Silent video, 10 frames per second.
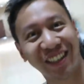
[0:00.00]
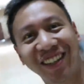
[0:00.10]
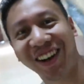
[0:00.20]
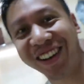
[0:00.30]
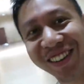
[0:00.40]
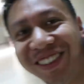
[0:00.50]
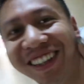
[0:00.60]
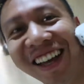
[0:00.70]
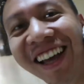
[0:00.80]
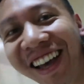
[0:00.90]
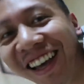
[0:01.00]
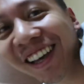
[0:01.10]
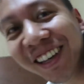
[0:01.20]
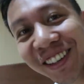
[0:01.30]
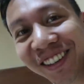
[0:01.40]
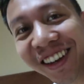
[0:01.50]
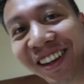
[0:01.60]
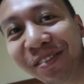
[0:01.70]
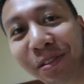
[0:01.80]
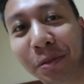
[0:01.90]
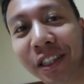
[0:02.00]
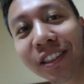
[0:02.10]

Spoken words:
she got up. You caught up with me.